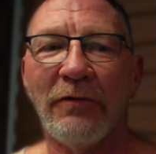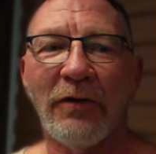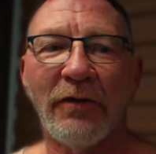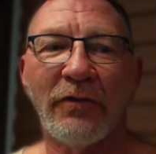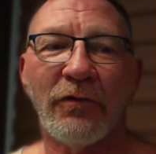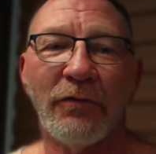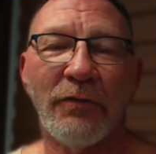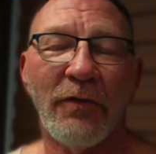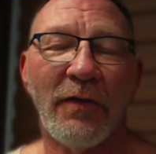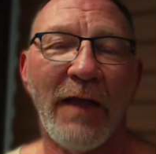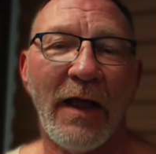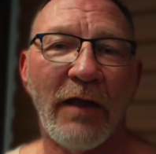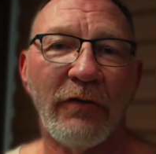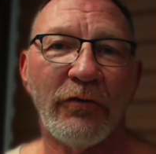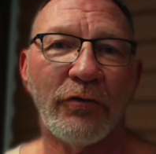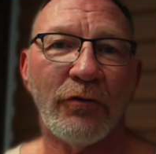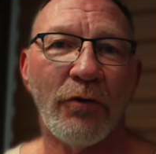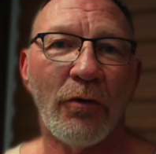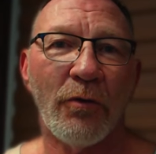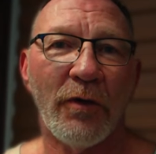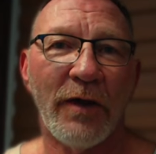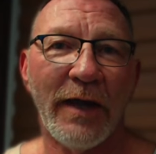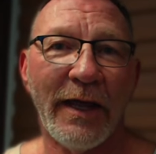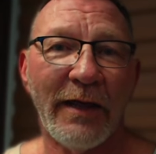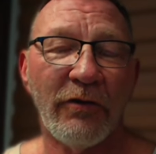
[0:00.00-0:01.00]
looks for that
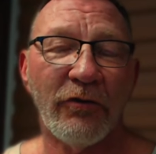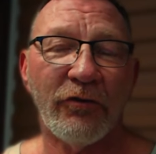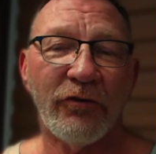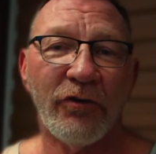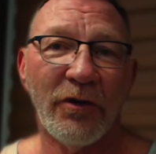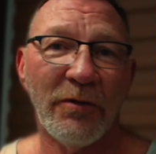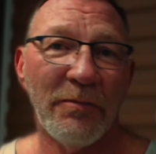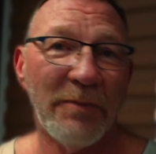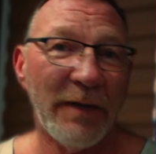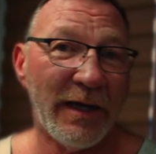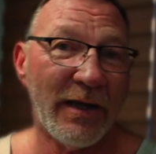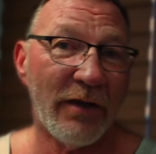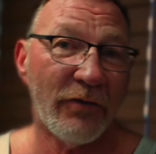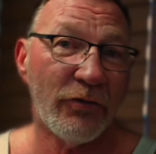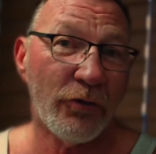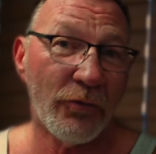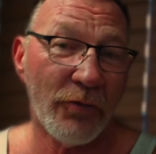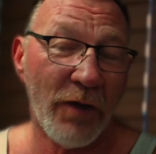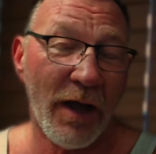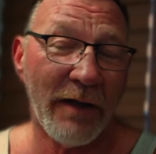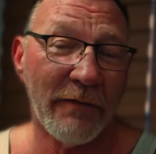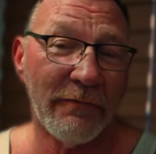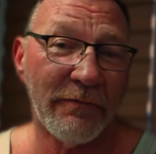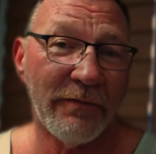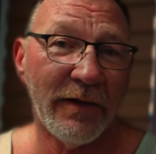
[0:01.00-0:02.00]
stored energy because you're
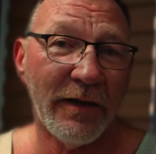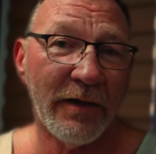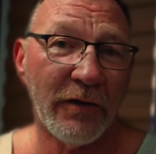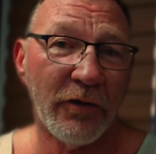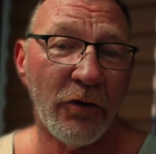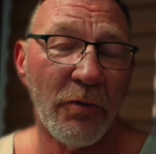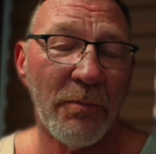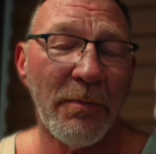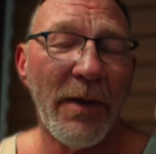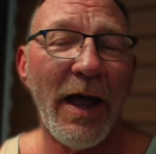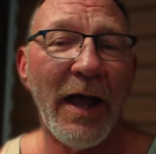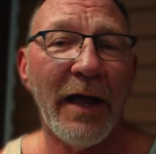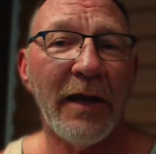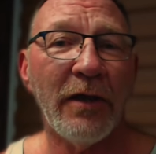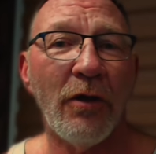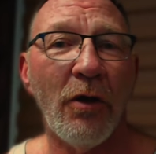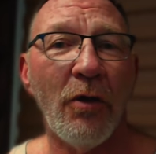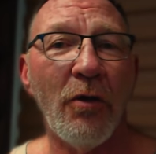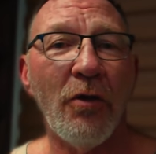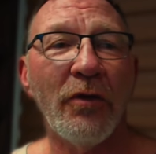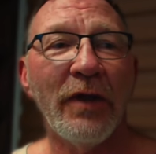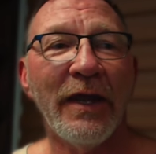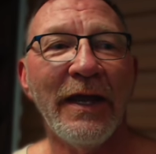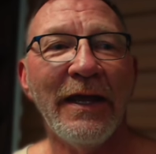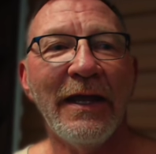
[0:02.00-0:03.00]
not feeding your pie
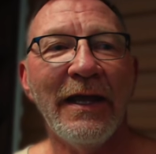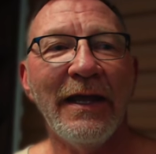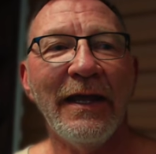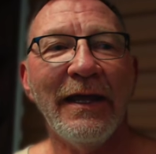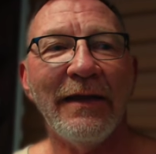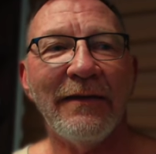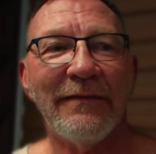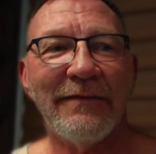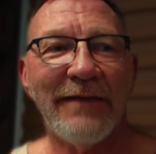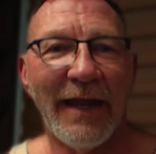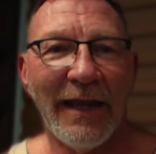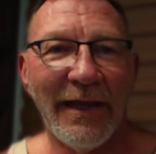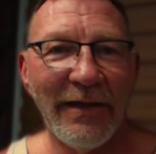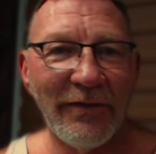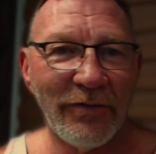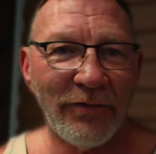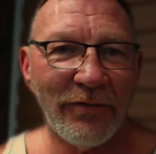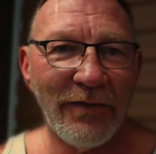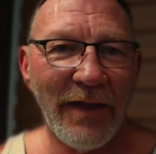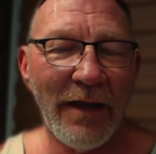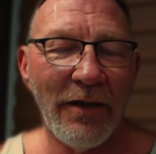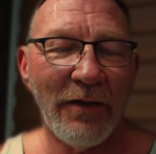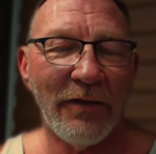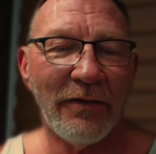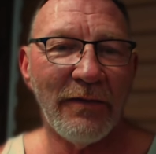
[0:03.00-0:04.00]
hole, it takes
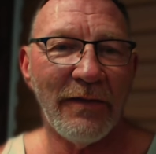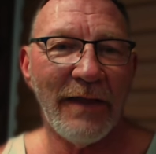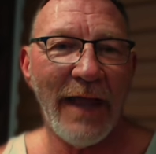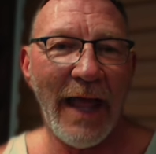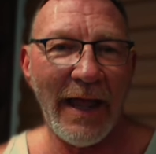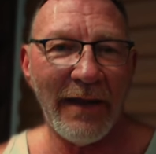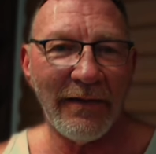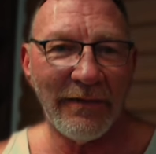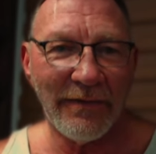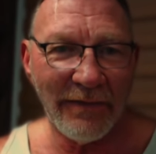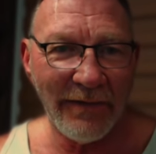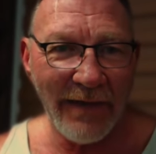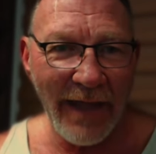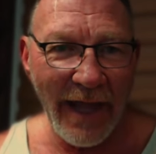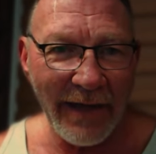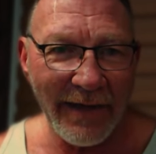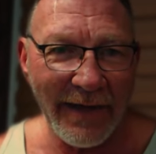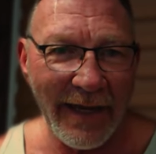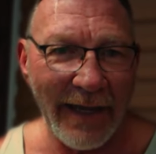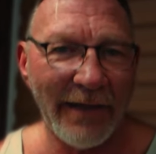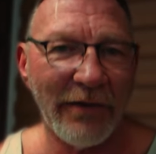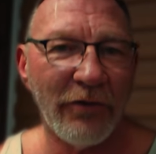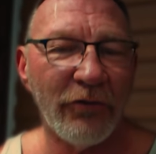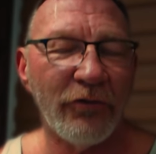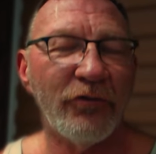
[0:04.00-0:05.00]

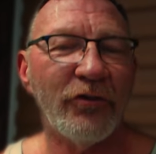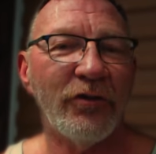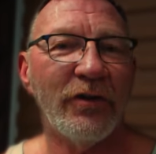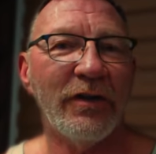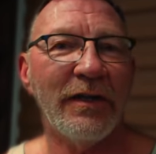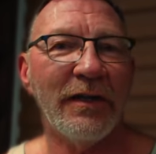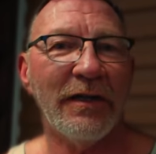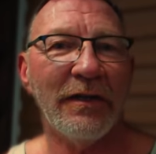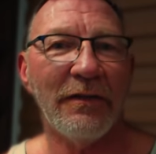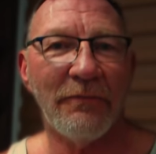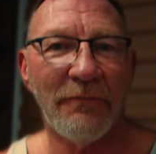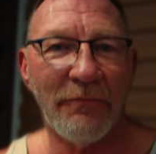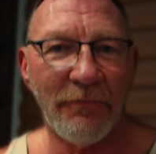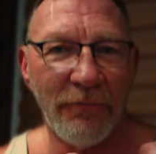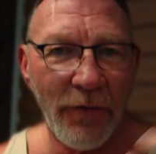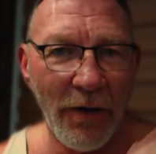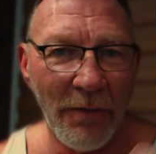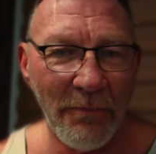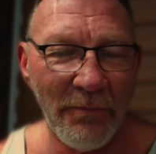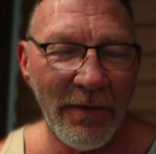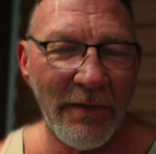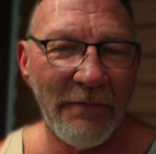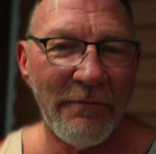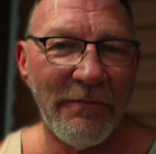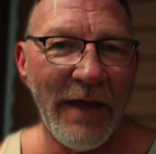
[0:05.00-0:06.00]
that energy
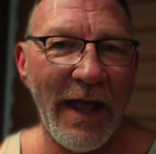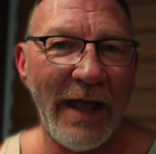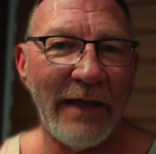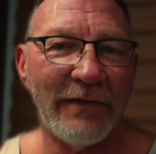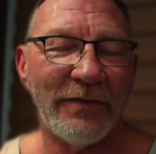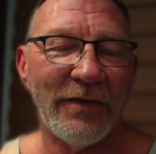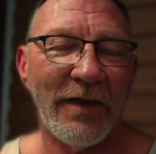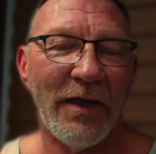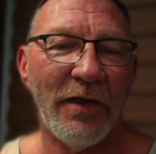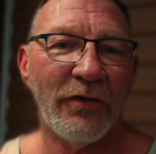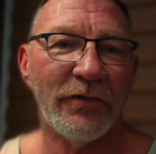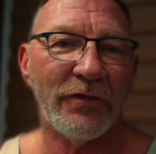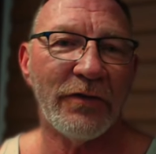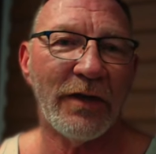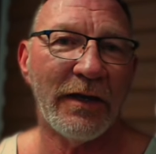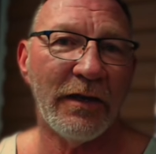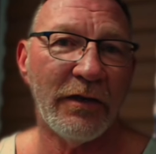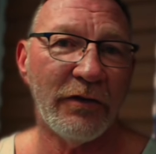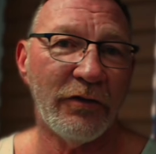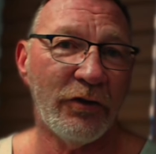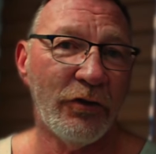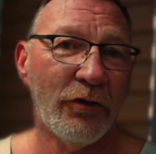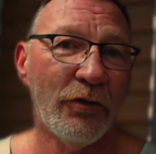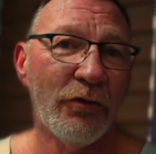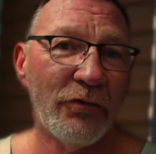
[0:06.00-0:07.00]
from the fat cells and
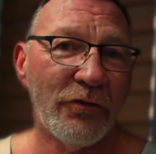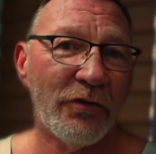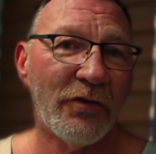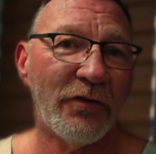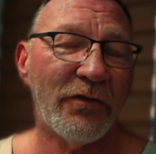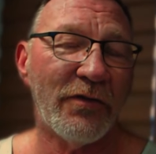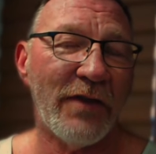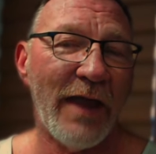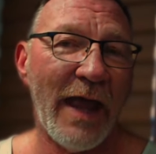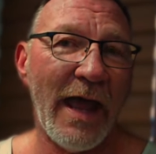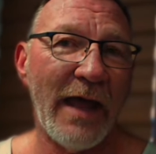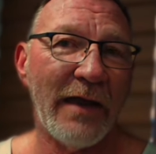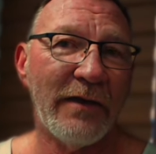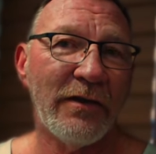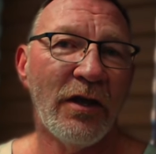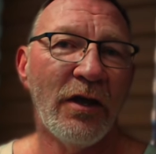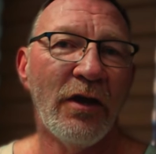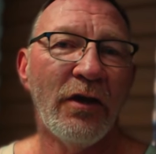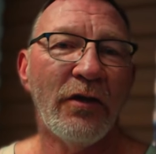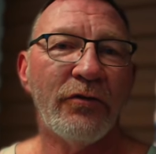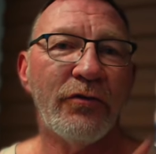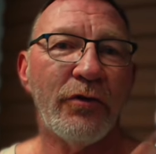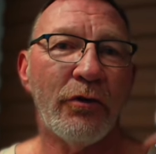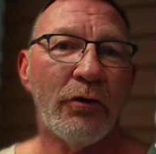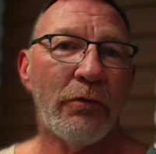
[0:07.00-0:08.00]
it uses that,
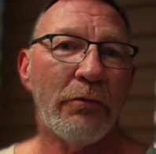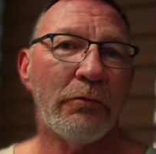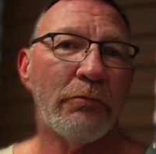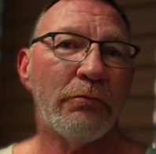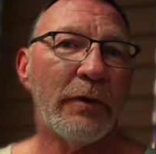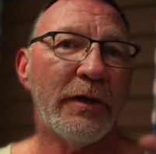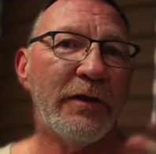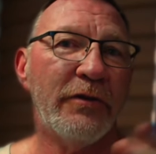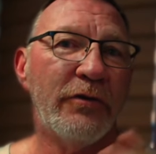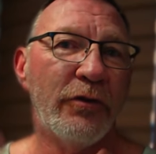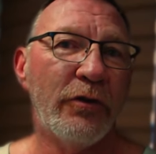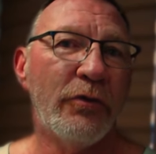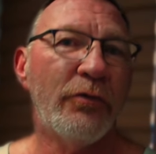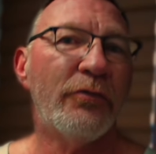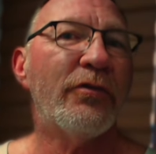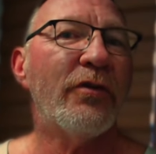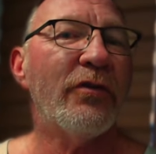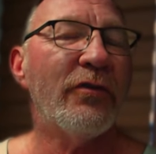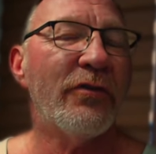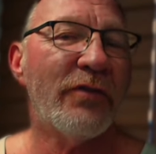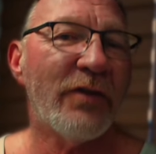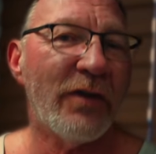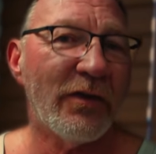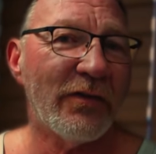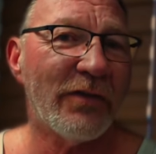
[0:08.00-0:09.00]
so it
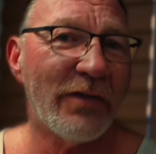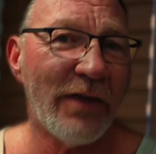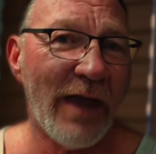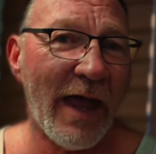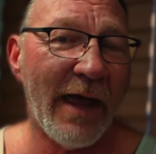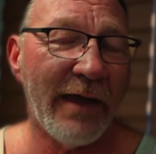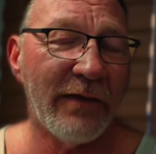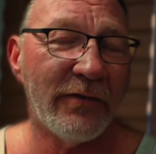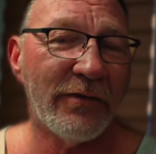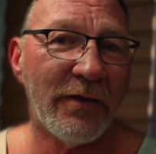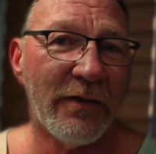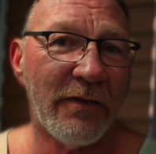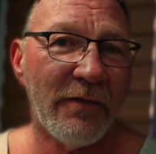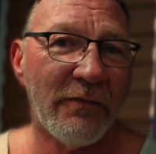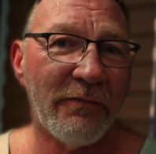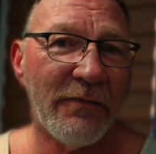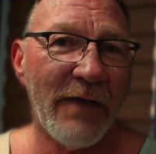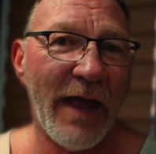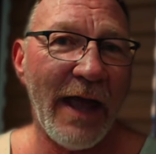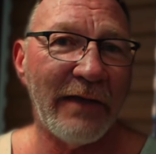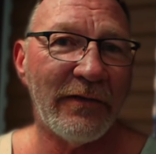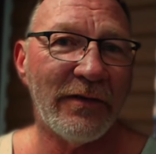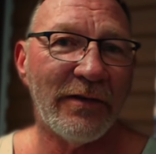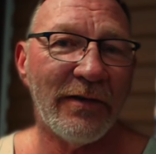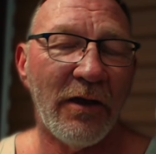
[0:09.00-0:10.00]
reduces the size of the
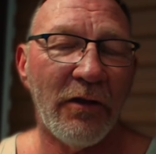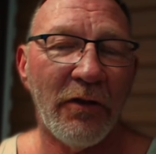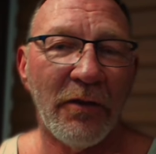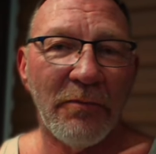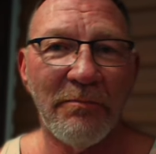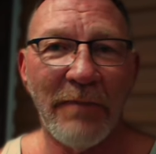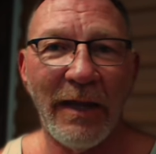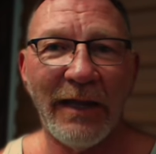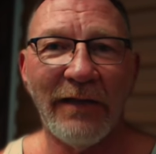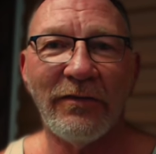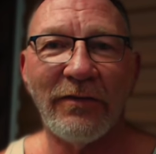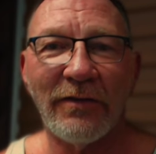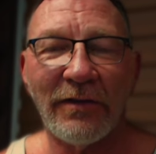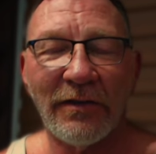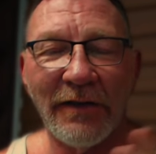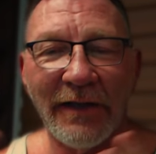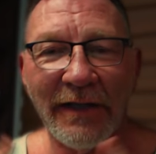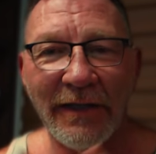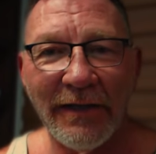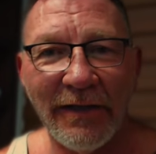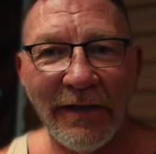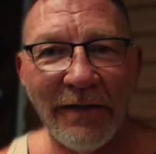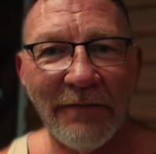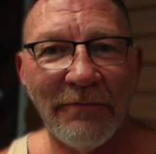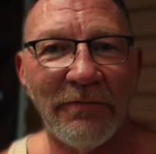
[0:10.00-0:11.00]
fat cell. It
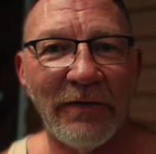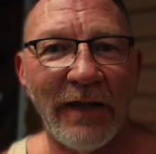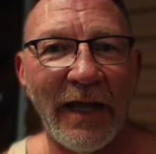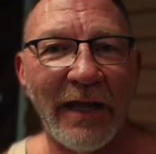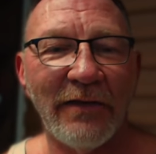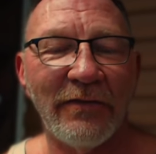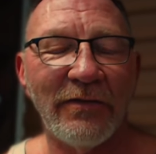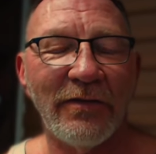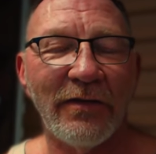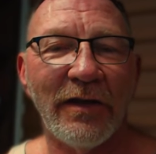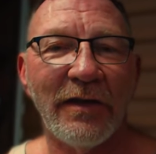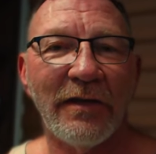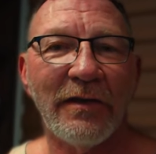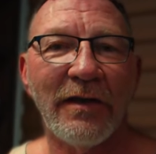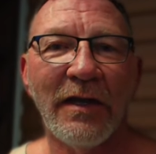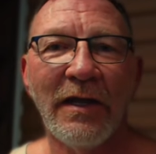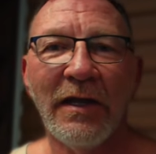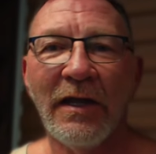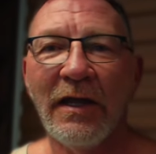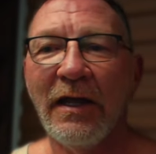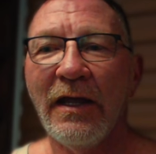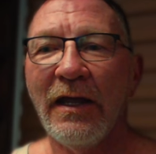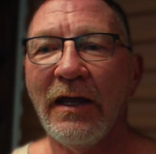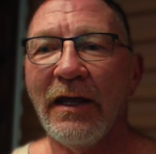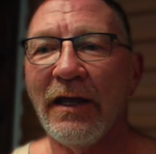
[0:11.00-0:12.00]
basically deflates it,
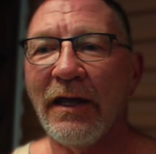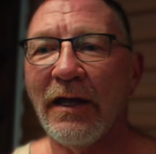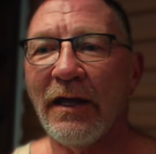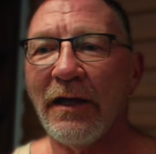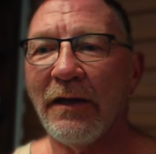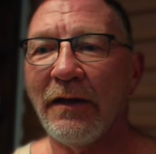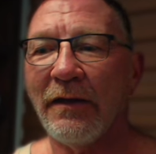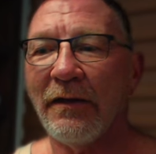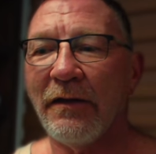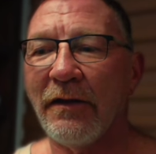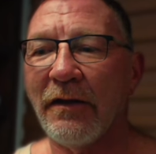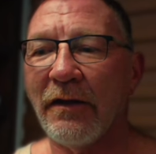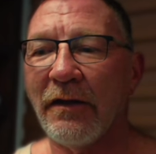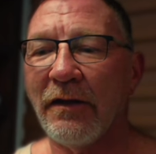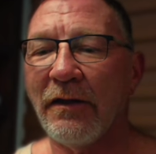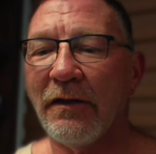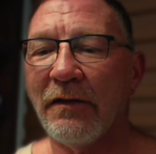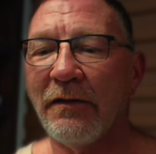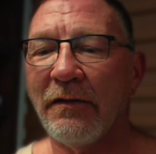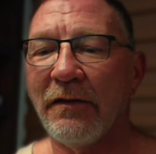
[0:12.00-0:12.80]
and